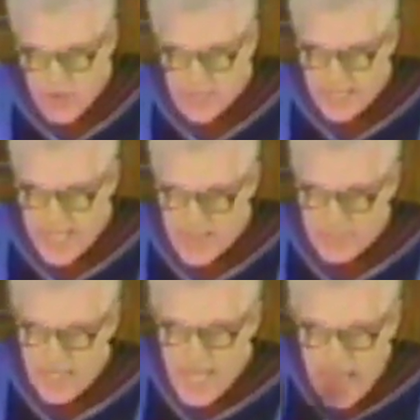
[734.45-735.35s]
how it can
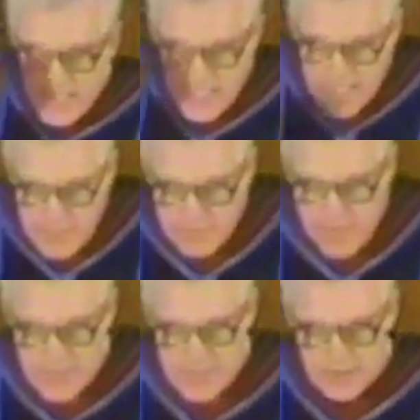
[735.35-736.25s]
happen, and yet it's
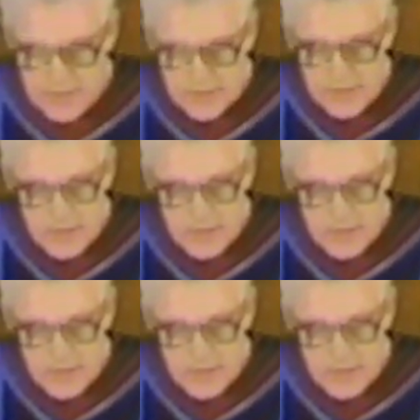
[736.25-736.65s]
possible.